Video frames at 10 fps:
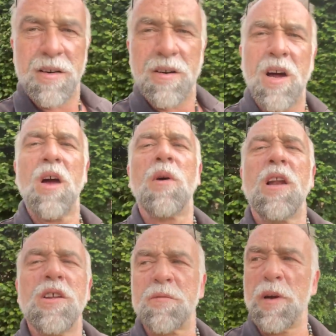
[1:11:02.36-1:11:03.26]
Right, well,
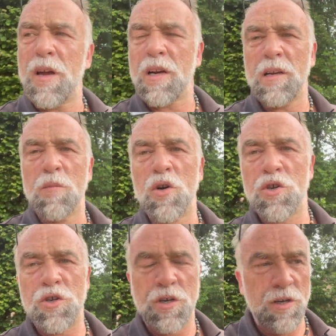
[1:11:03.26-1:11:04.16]
here's my ugly
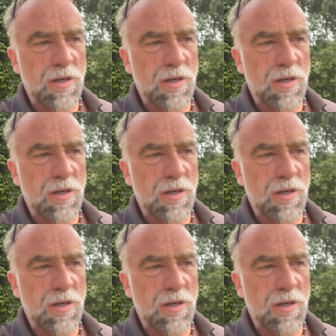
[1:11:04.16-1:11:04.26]
mush.